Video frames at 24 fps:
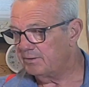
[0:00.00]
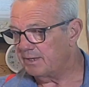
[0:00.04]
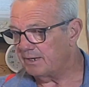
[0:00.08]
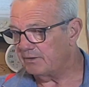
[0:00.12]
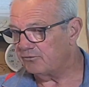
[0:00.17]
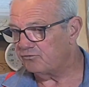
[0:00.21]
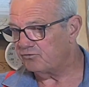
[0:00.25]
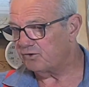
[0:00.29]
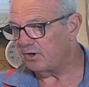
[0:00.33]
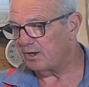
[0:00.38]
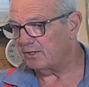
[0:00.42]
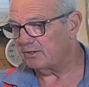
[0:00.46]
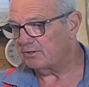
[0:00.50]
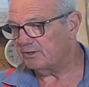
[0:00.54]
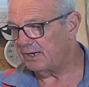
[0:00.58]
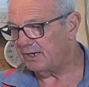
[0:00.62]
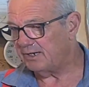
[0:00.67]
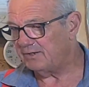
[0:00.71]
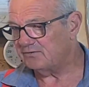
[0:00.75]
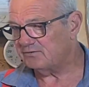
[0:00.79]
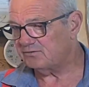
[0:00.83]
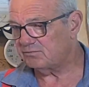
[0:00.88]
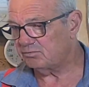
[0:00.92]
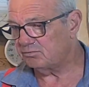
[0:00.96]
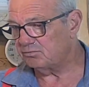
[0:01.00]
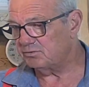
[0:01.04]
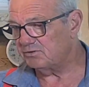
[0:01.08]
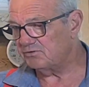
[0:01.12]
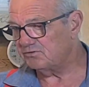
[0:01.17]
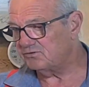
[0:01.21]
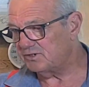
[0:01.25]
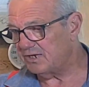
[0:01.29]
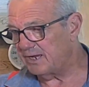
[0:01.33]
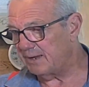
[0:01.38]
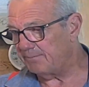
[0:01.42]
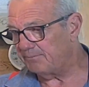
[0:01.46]
child? Take us through the
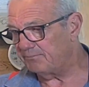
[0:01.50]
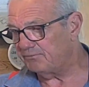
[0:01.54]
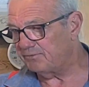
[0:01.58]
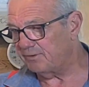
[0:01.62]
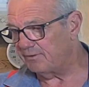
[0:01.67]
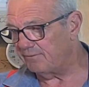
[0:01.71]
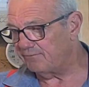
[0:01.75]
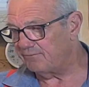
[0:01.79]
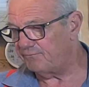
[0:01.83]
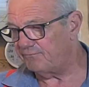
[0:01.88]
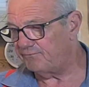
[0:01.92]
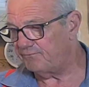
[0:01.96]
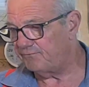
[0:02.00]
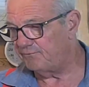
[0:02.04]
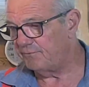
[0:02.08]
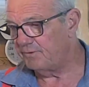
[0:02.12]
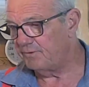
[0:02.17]
steps of...